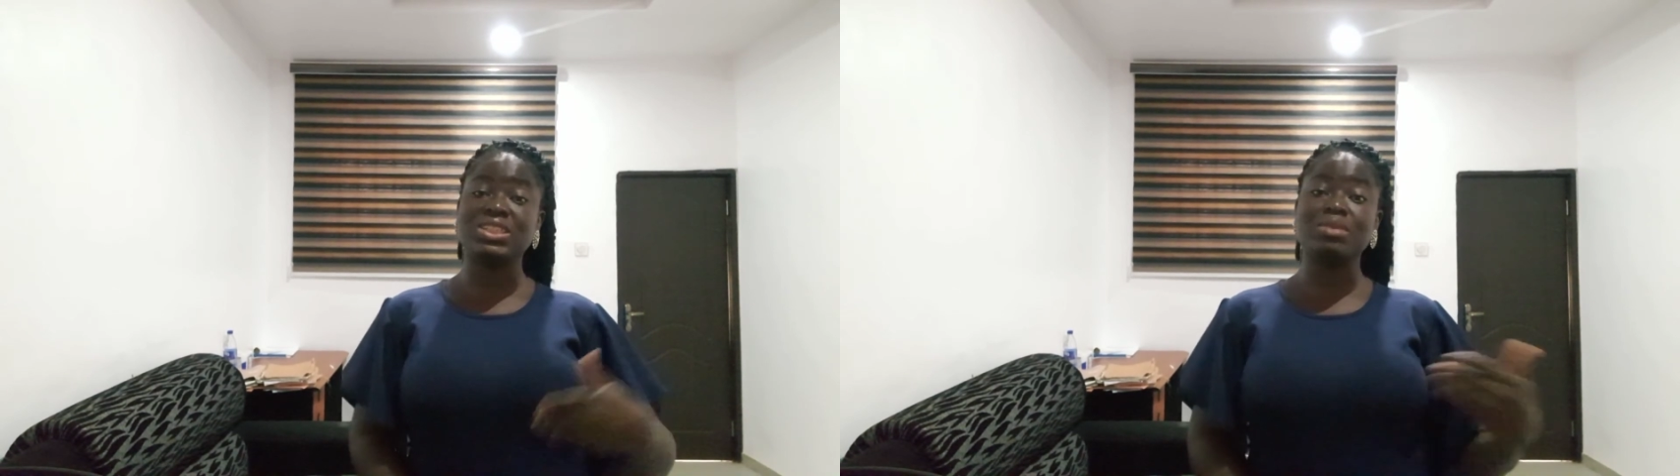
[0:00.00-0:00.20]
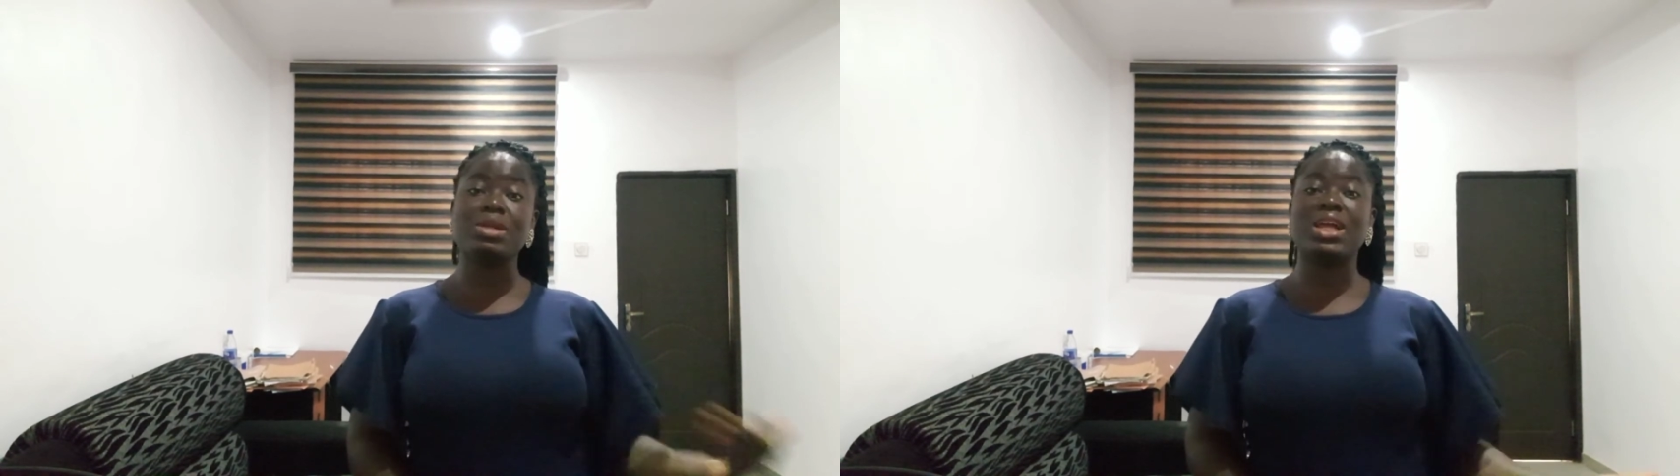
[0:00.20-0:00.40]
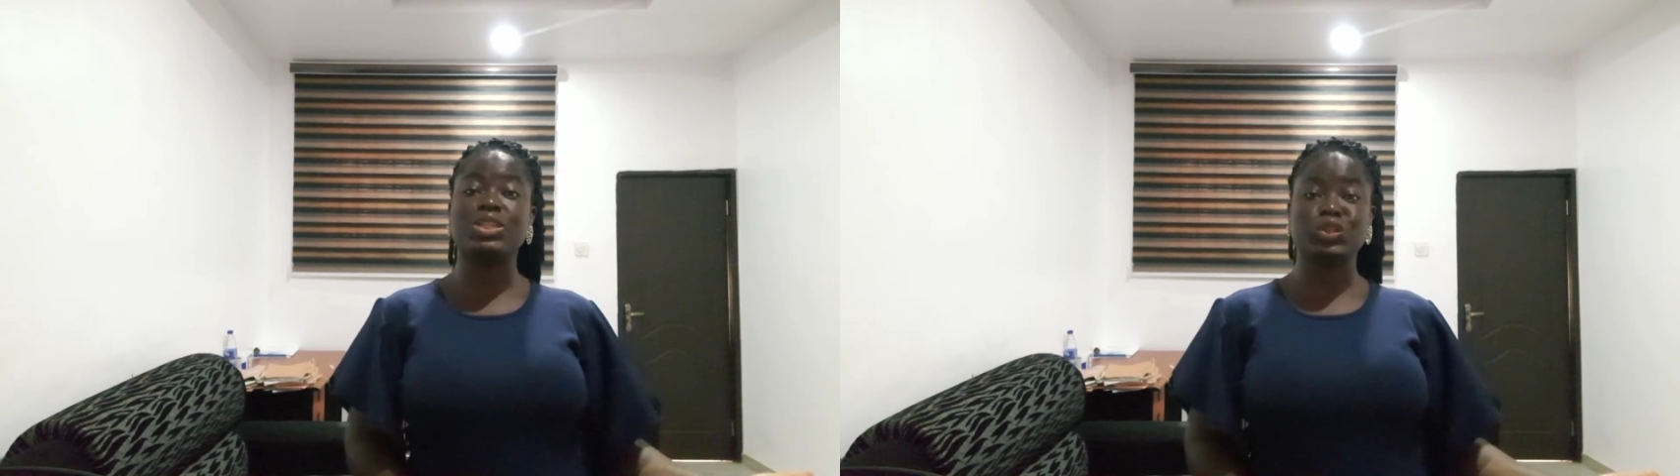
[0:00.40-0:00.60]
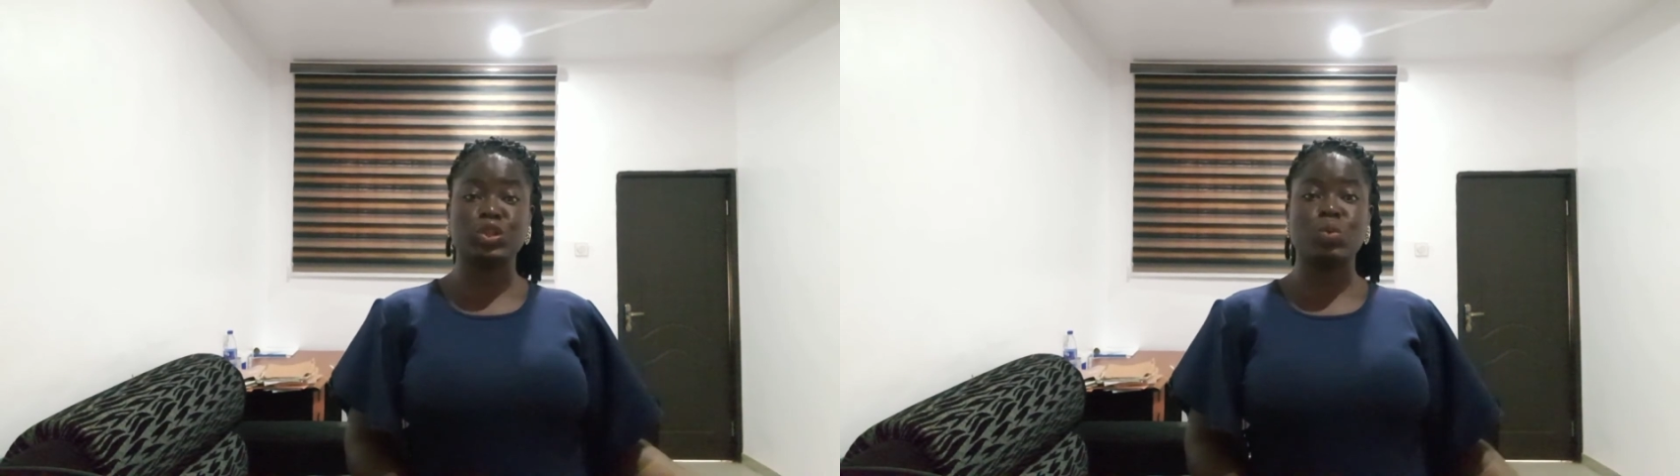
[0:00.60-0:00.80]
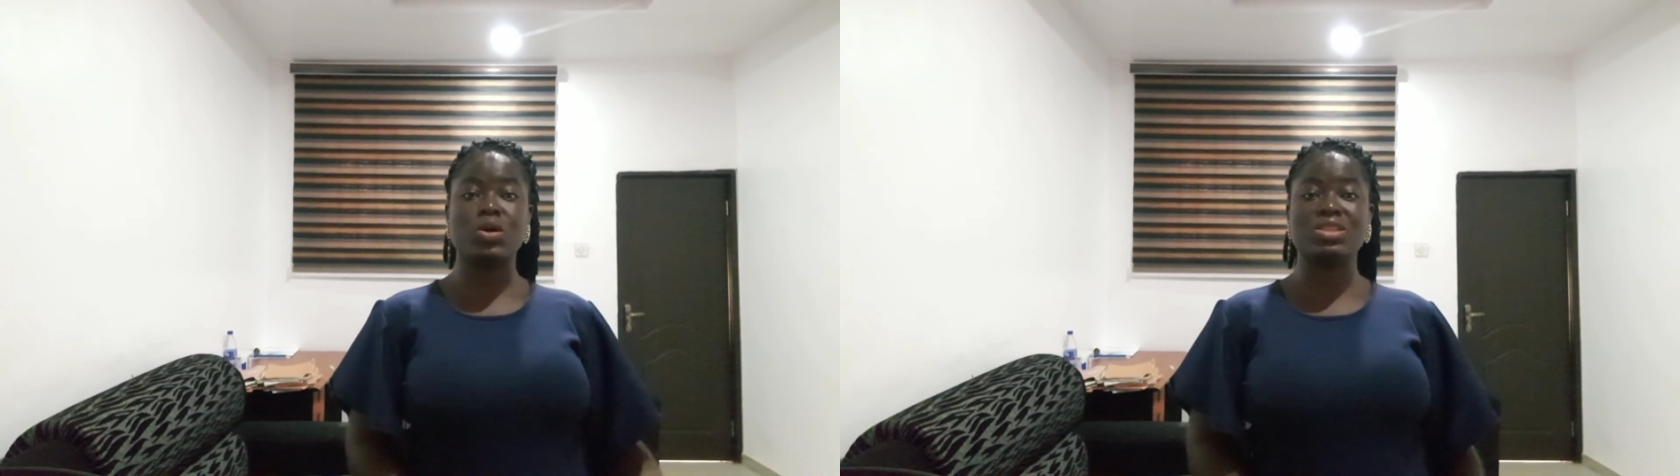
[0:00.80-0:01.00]
similar to
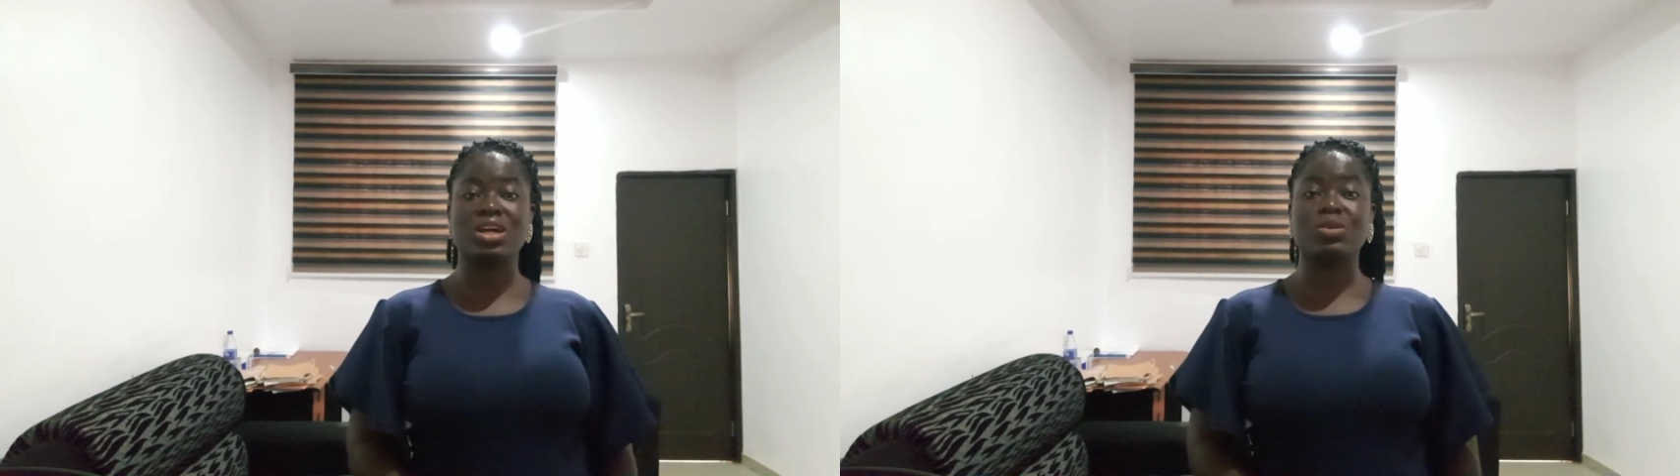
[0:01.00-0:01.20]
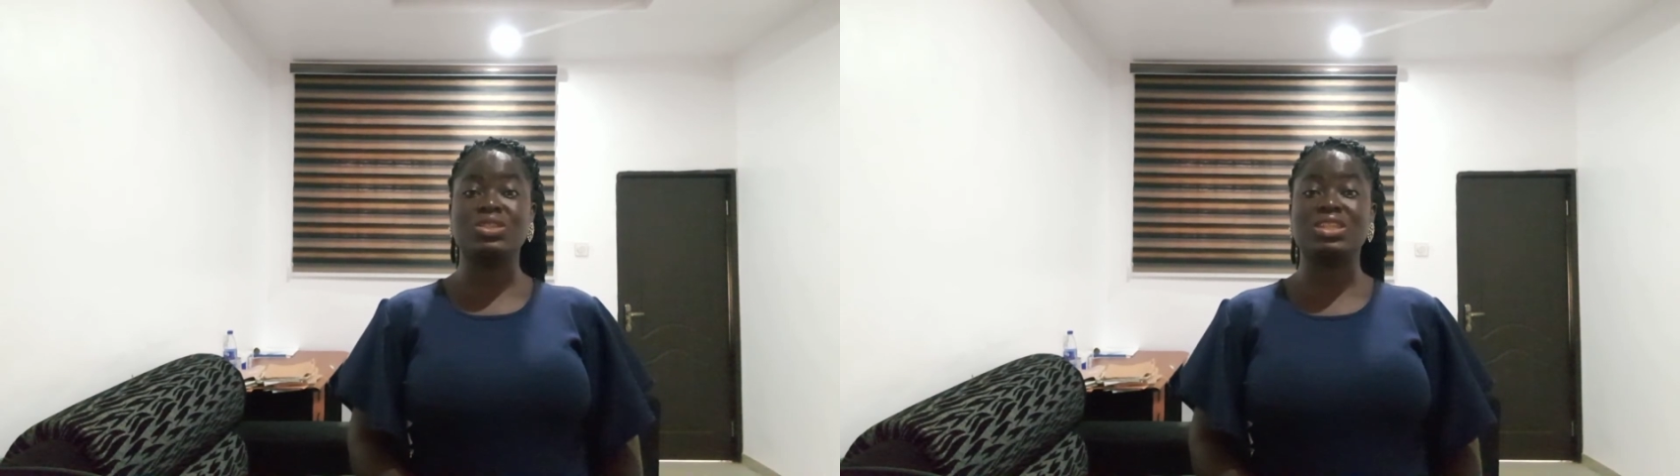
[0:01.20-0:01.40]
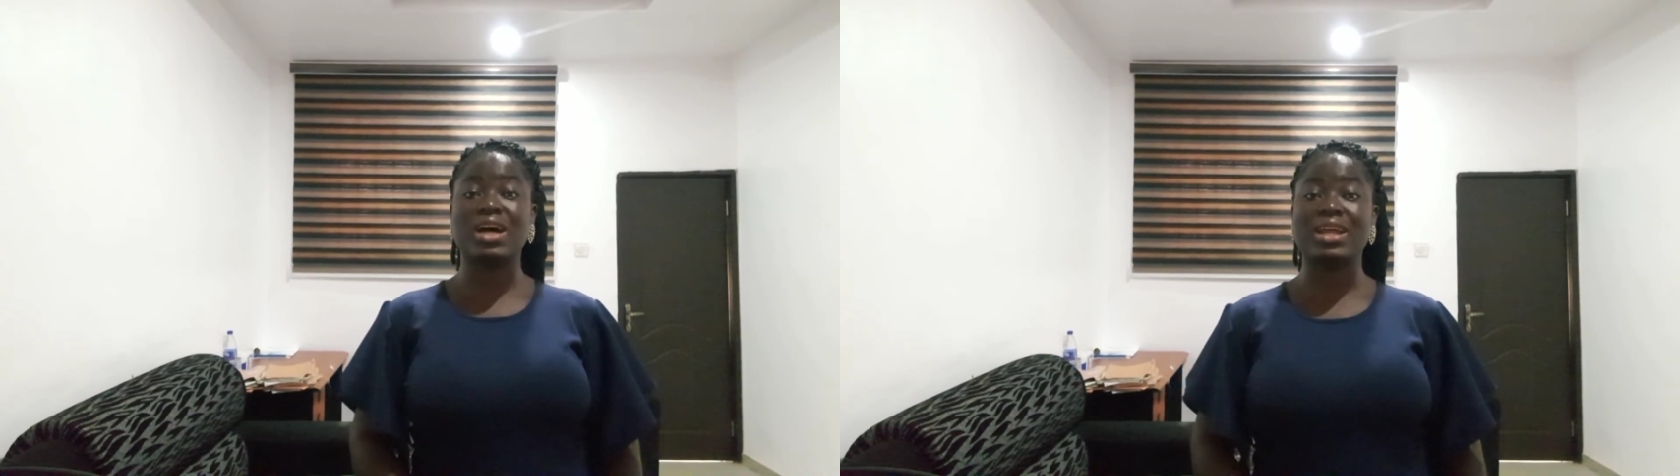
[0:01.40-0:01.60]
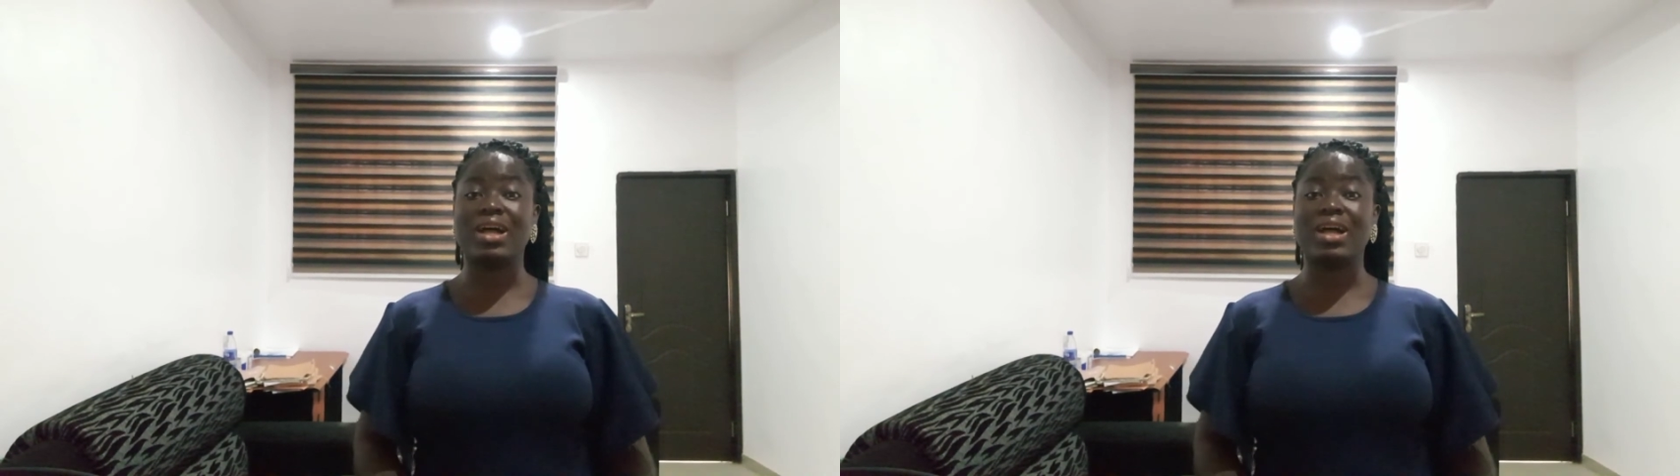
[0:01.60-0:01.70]
your work that you start